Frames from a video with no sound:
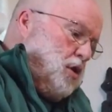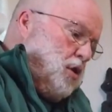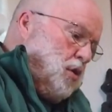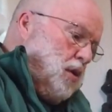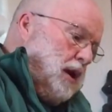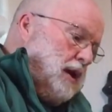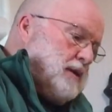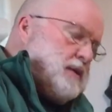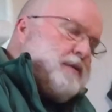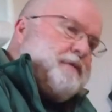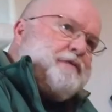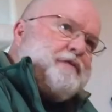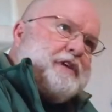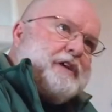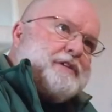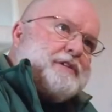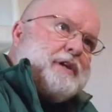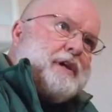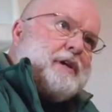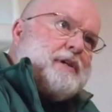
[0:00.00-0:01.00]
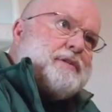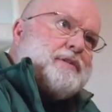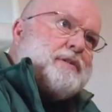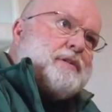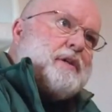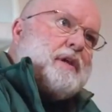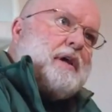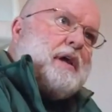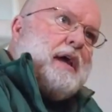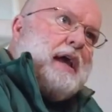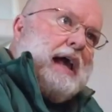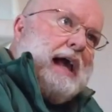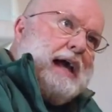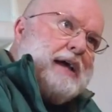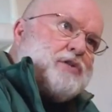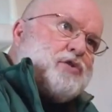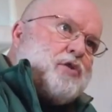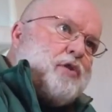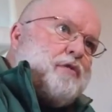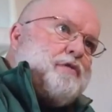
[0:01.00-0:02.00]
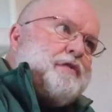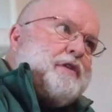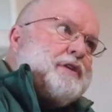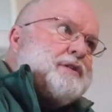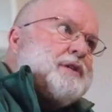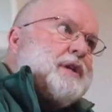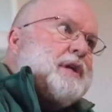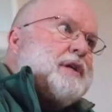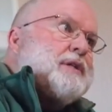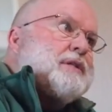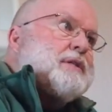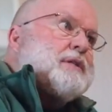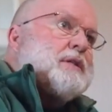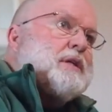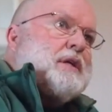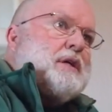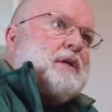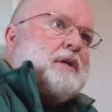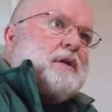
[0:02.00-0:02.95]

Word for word: quantum physics, astrophysics,